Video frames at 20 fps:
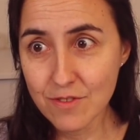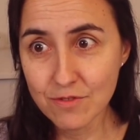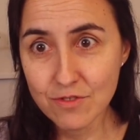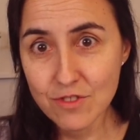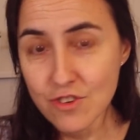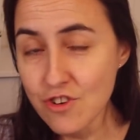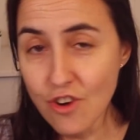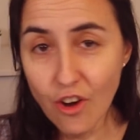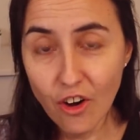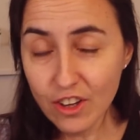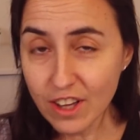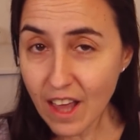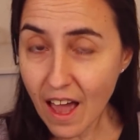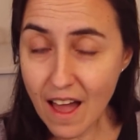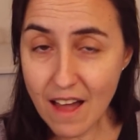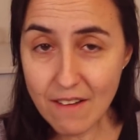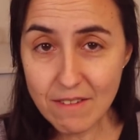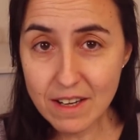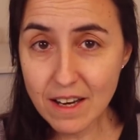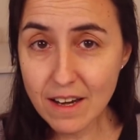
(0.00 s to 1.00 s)
Not
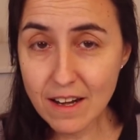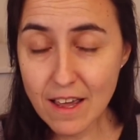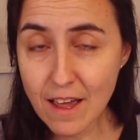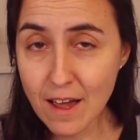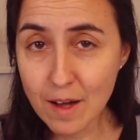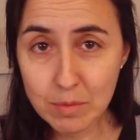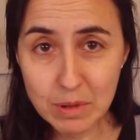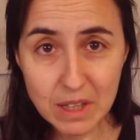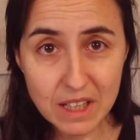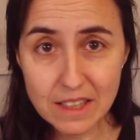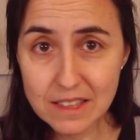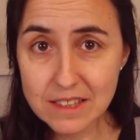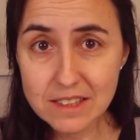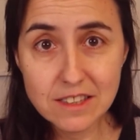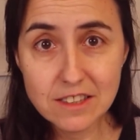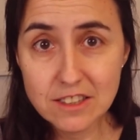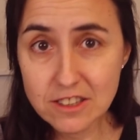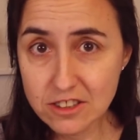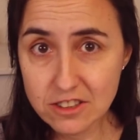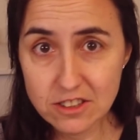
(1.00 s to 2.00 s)
having any updates
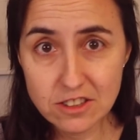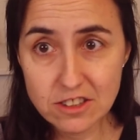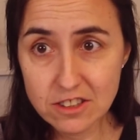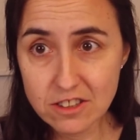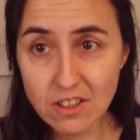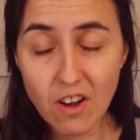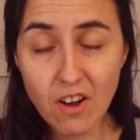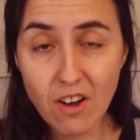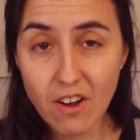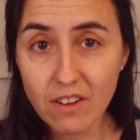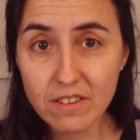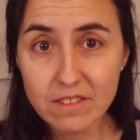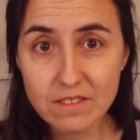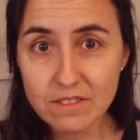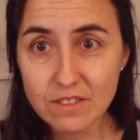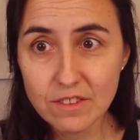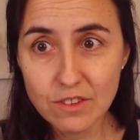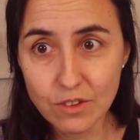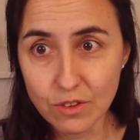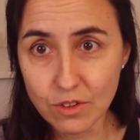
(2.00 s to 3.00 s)
is just not
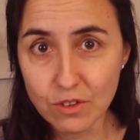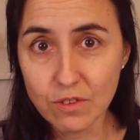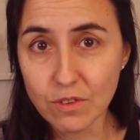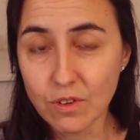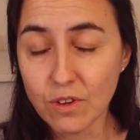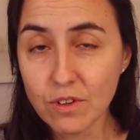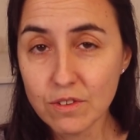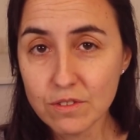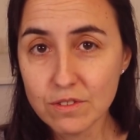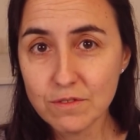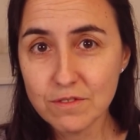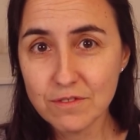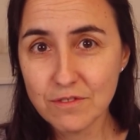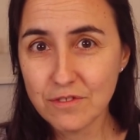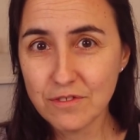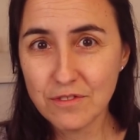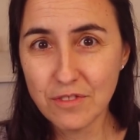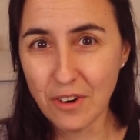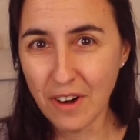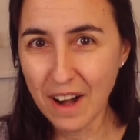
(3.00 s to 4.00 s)
useful
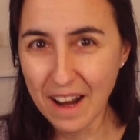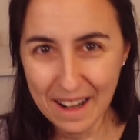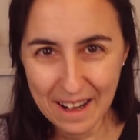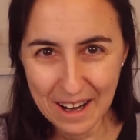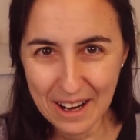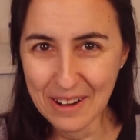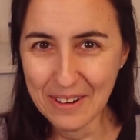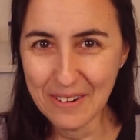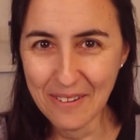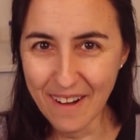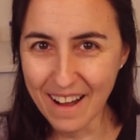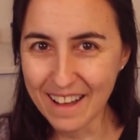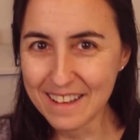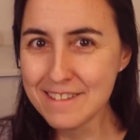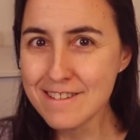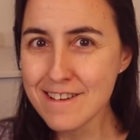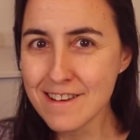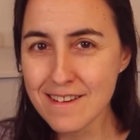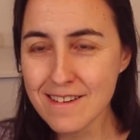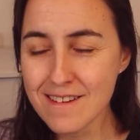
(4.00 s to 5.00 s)
for anyone.
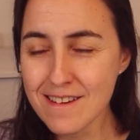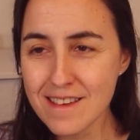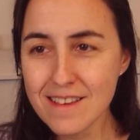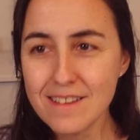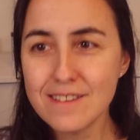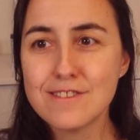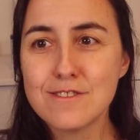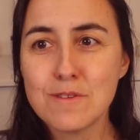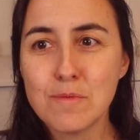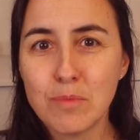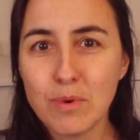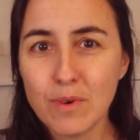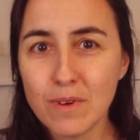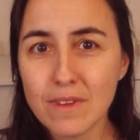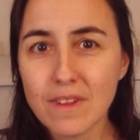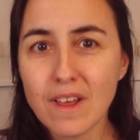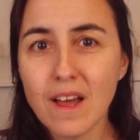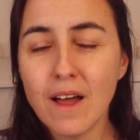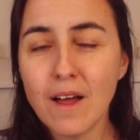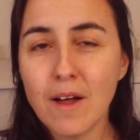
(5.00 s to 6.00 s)
You need to
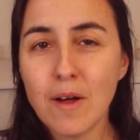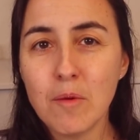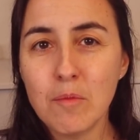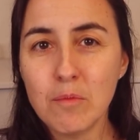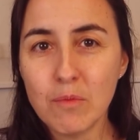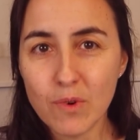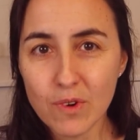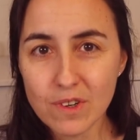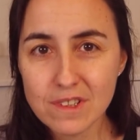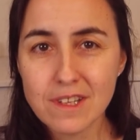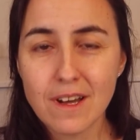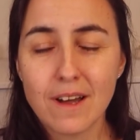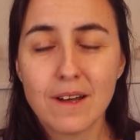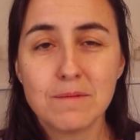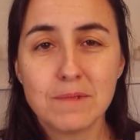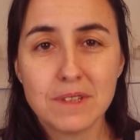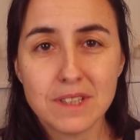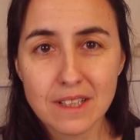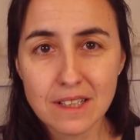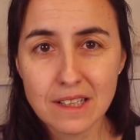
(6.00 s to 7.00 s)
put more
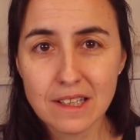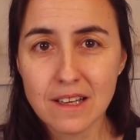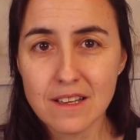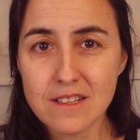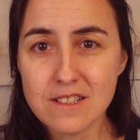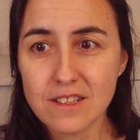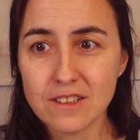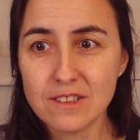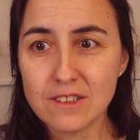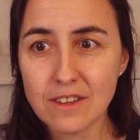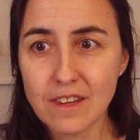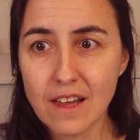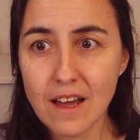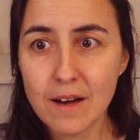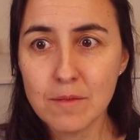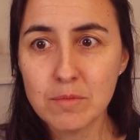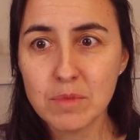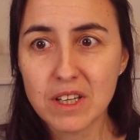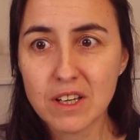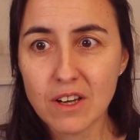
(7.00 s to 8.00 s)
time and dedication to
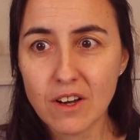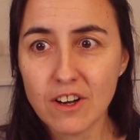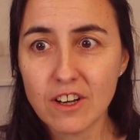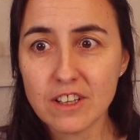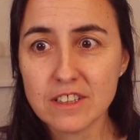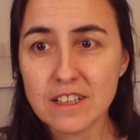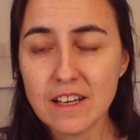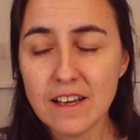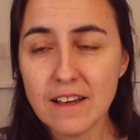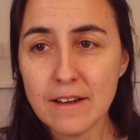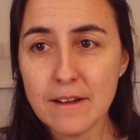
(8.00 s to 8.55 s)
that, because